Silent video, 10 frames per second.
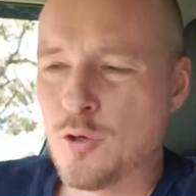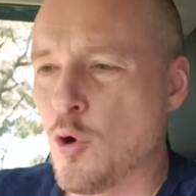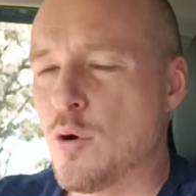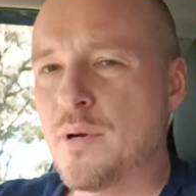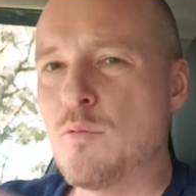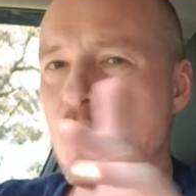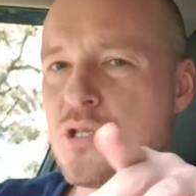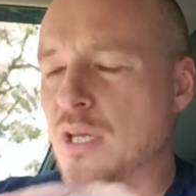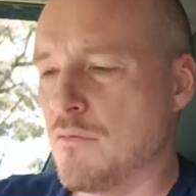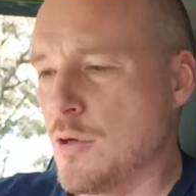Horribly.
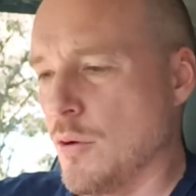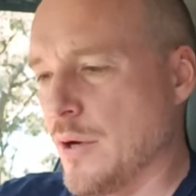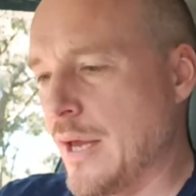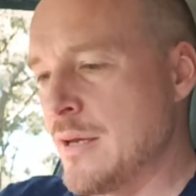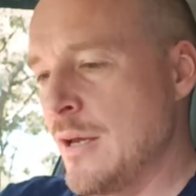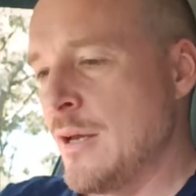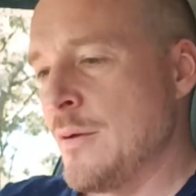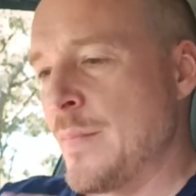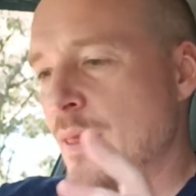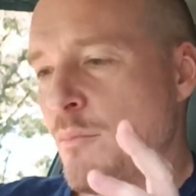Watch that video, okay?
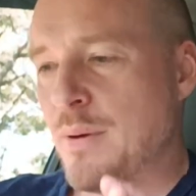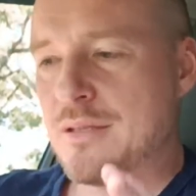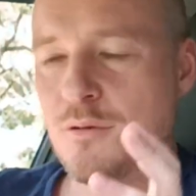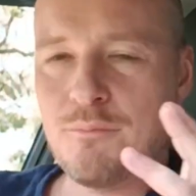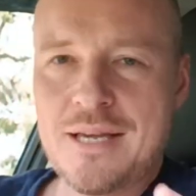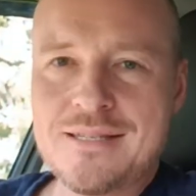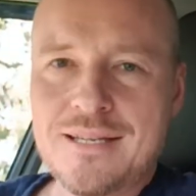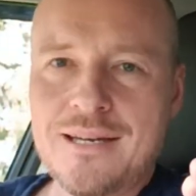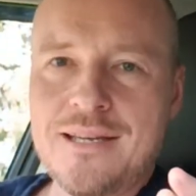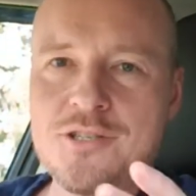But
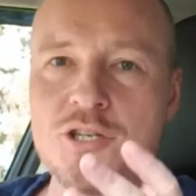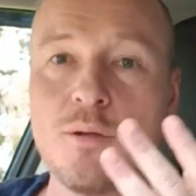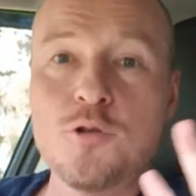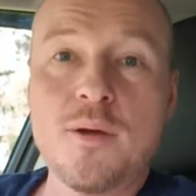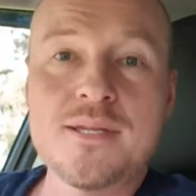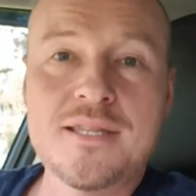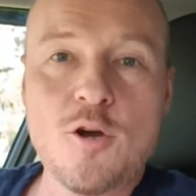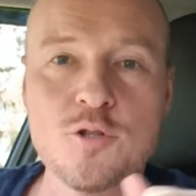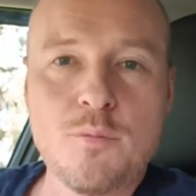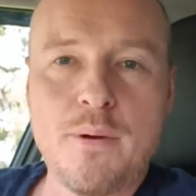basically, GWM is there
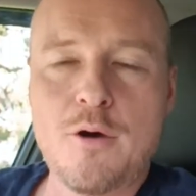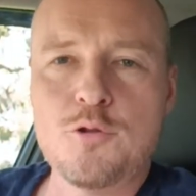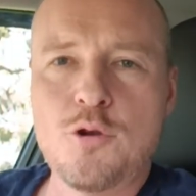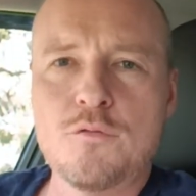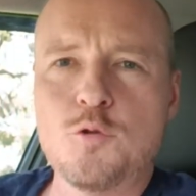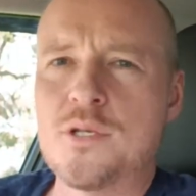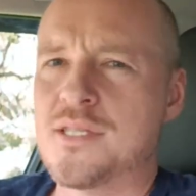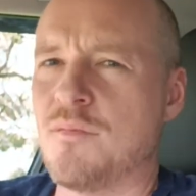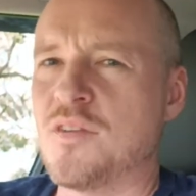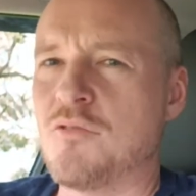on the boundary of doing
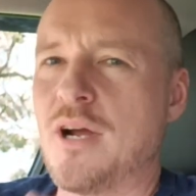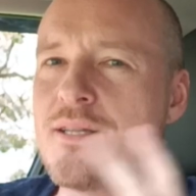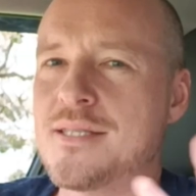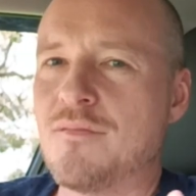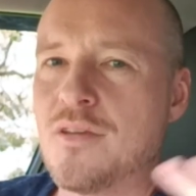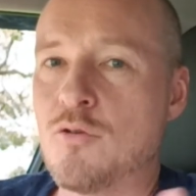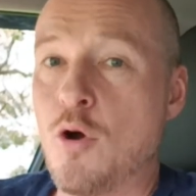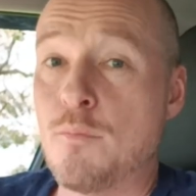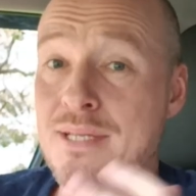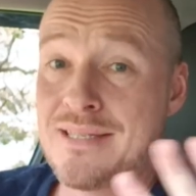something right, something
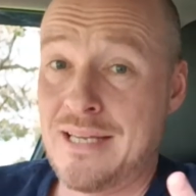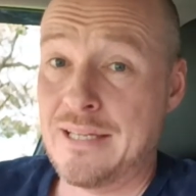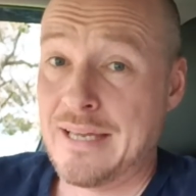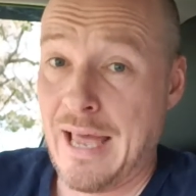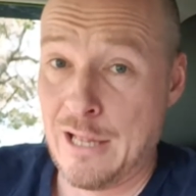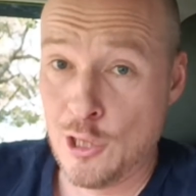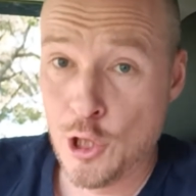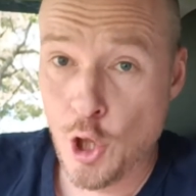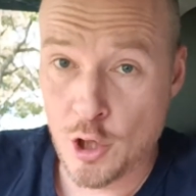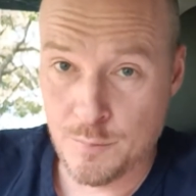wrong, but selling a
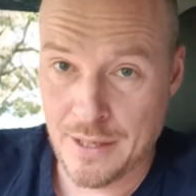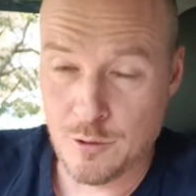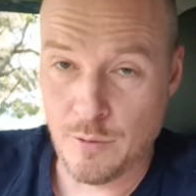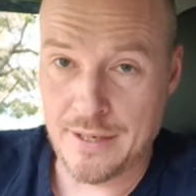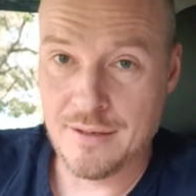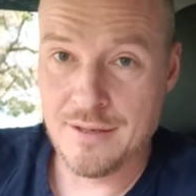lot, by the way.